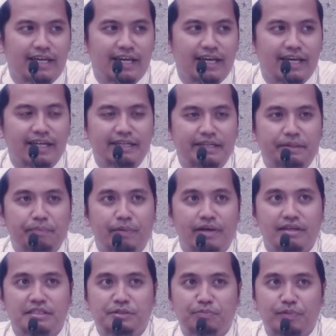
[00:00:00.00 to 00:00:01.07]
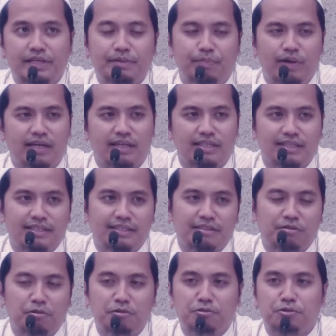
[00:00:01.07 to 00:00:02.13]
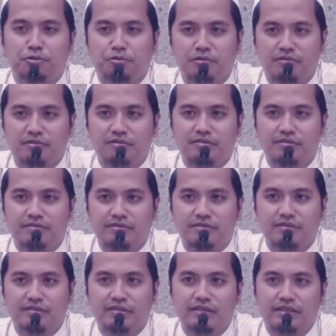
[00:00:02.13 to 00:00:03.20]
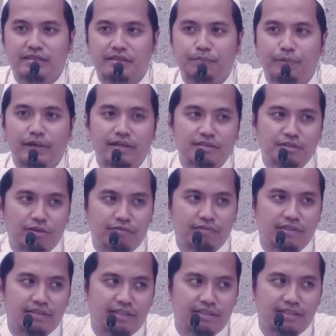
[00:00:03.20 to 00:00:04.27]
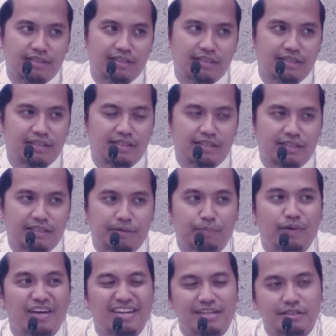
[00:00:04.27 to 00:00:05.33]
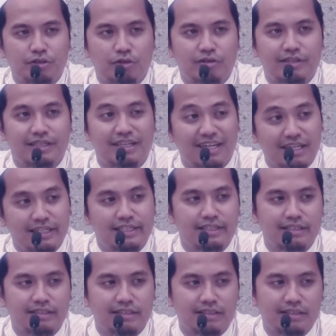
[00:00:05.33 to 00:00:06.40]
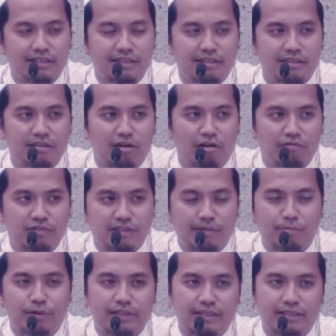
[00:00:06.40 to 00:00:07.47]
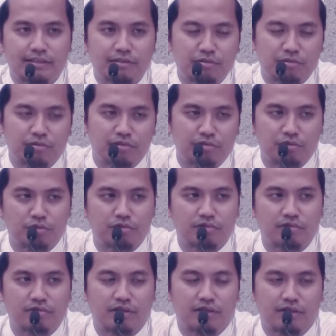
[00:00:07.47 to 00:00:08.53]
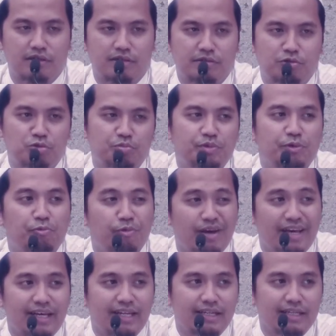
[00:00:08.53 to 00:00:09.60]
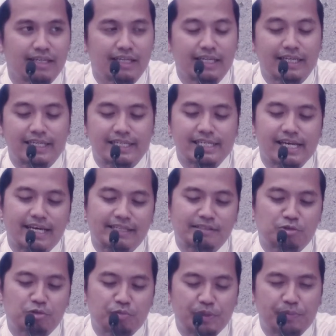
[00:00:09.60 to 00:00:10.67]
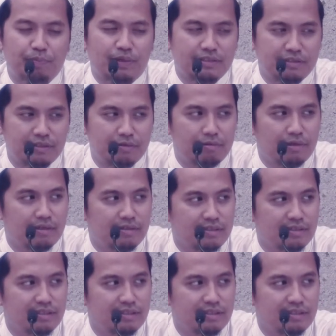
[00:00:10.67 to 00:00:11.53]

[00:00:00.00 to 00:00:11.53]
And the parents play a part also. The parents of the parents or the guardian of someone that is to be wed, he has to be particular.